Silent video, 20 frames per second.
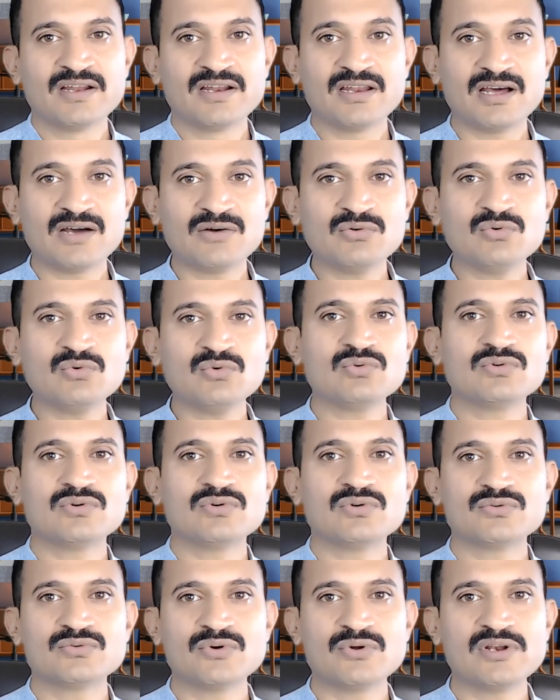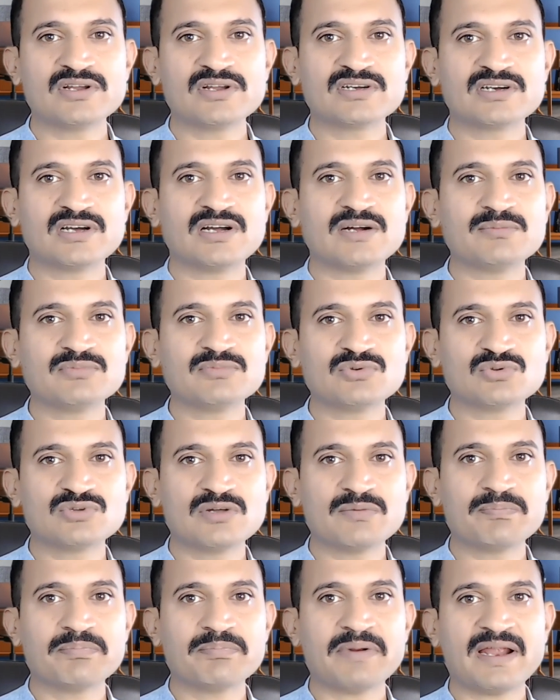Now we will come to
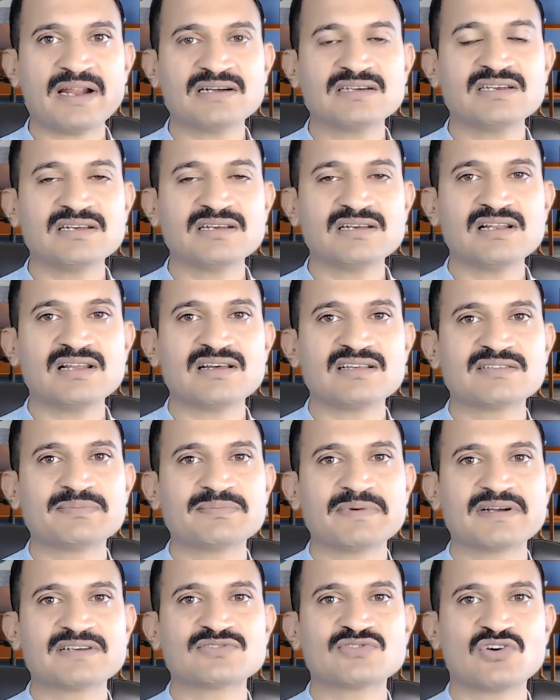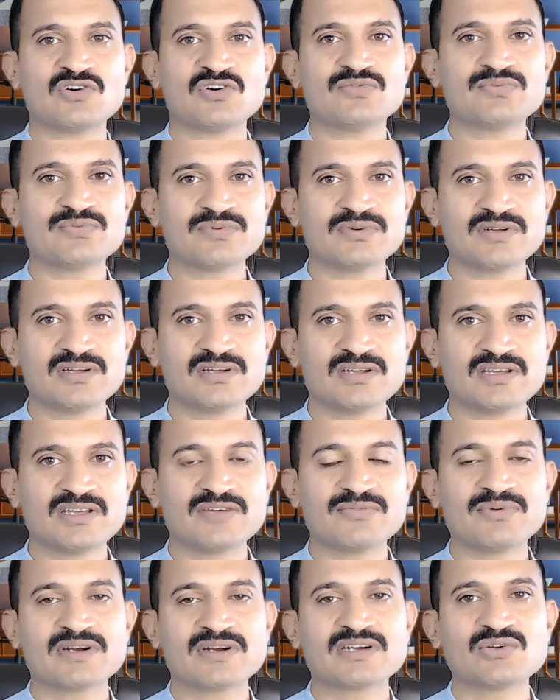the practical aspects of
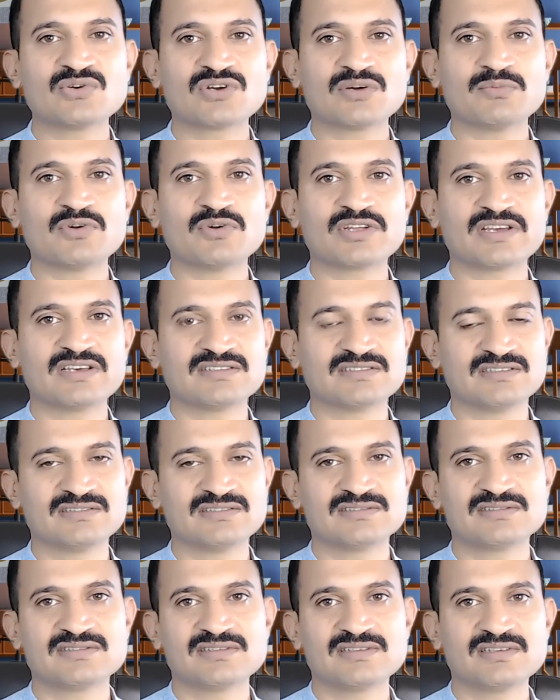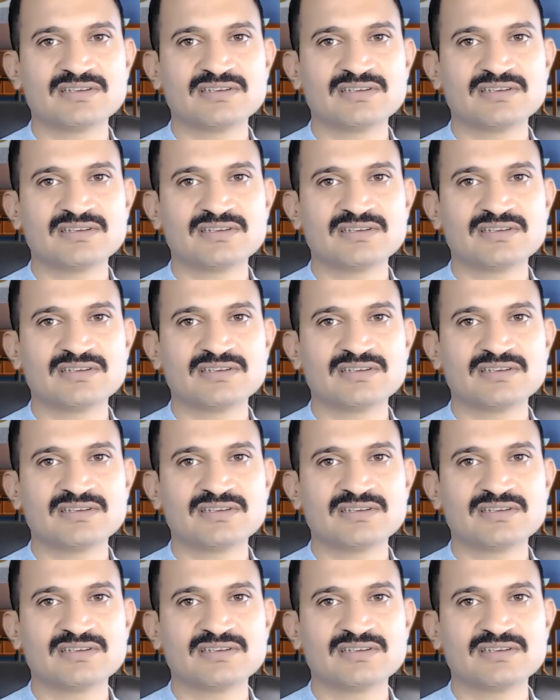effective communications.